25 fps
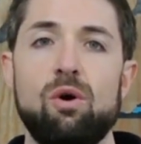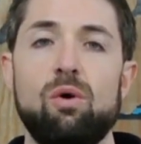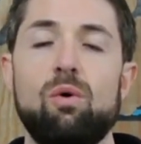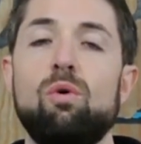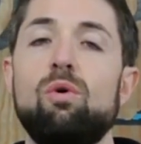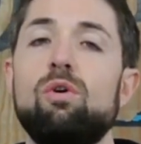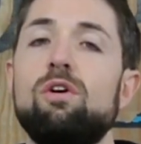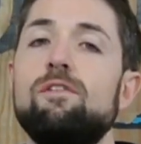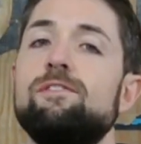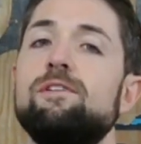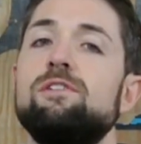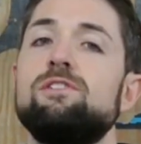
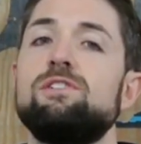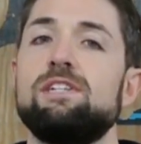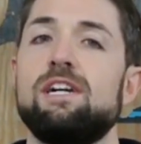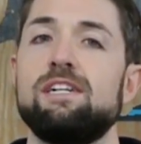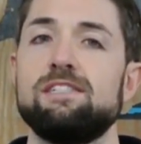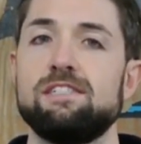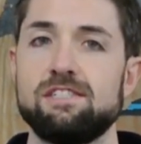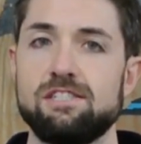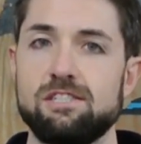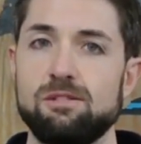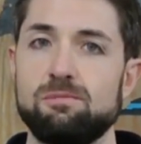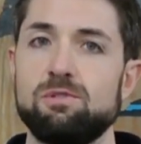or if your
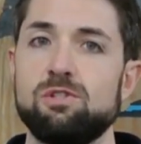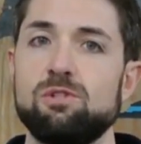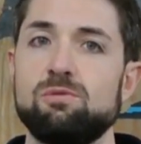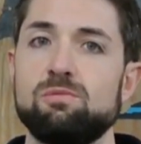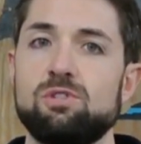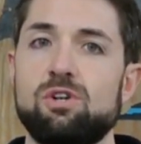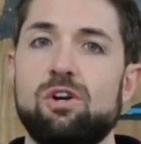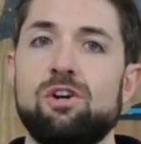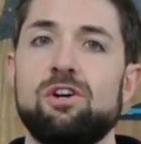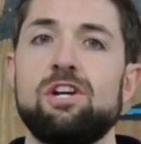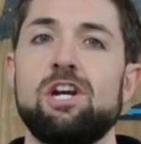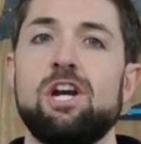signs and
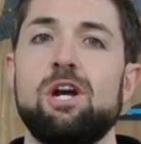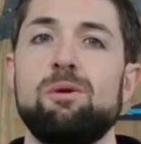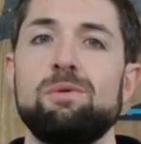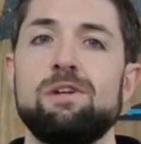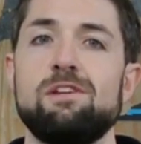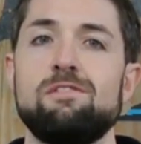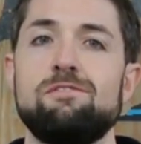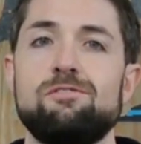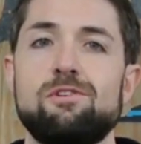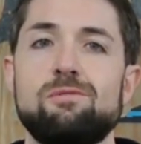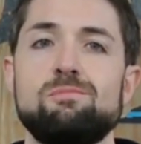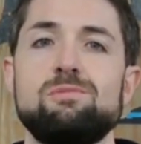symptoms are
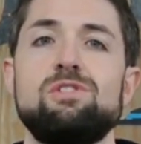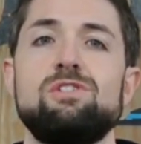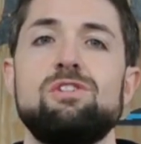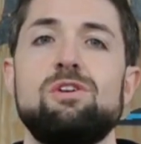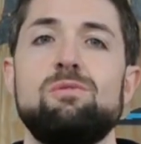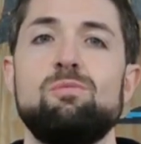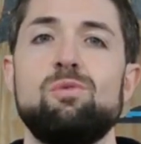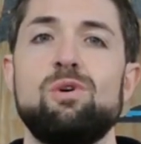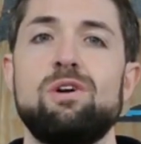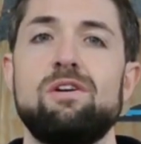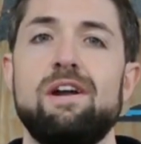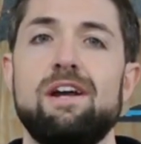coming from
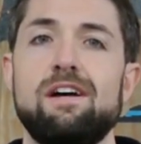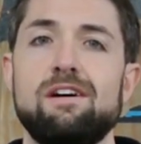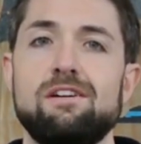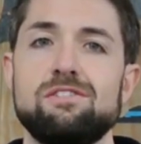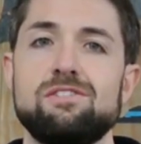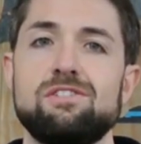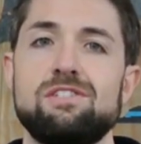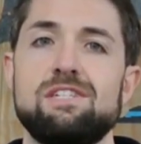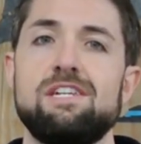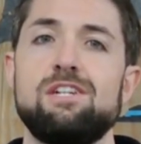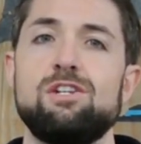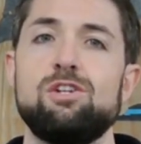somewhere
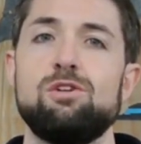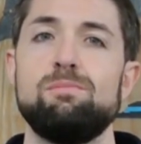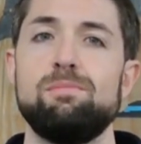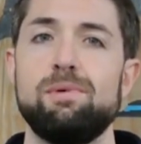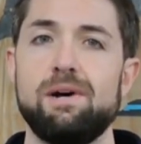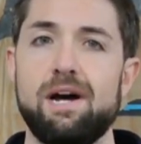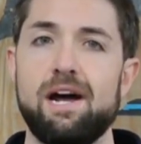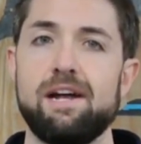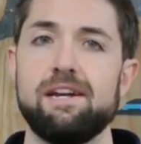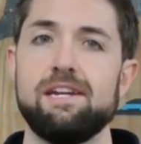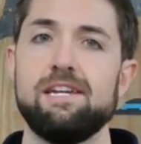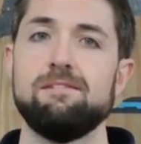else in your
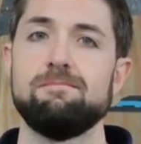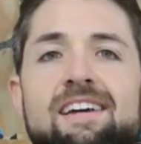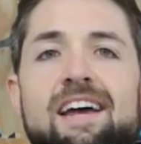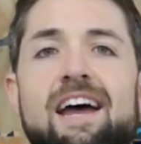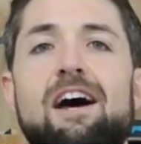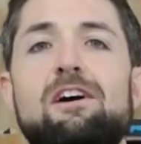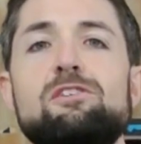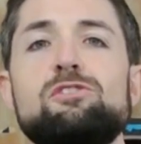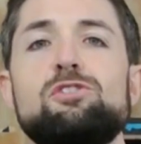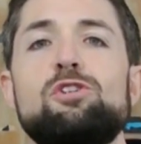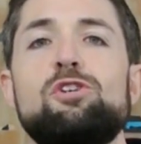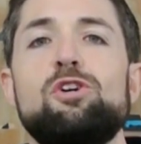body.
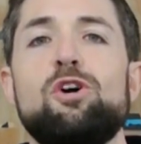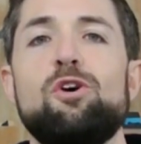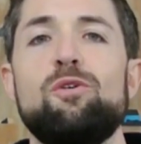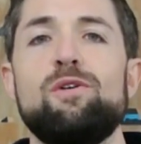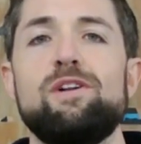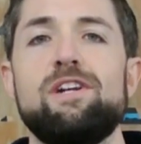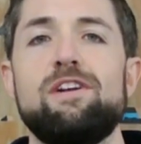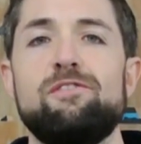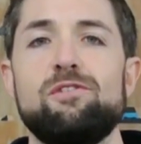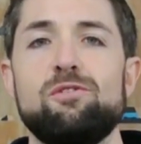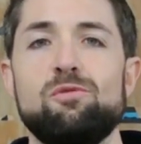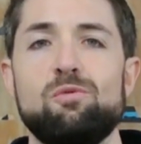How's it
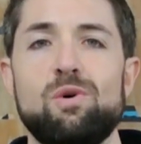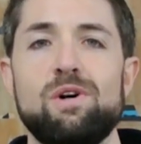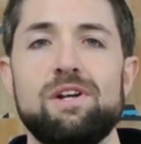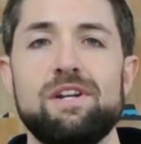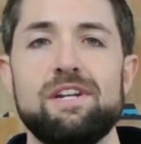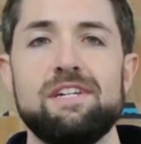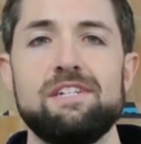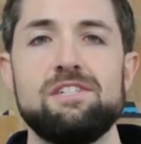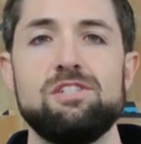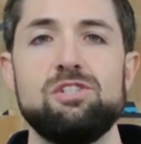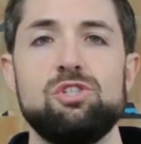going, everyone?